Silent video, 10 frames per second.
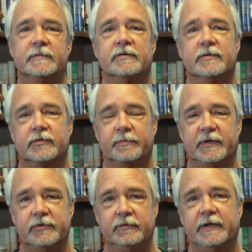So there's going to
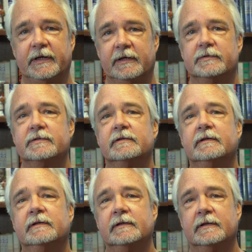be two videos.
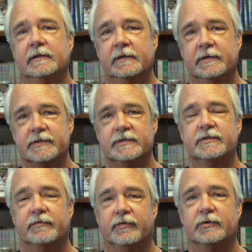This
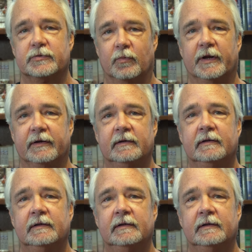is the first one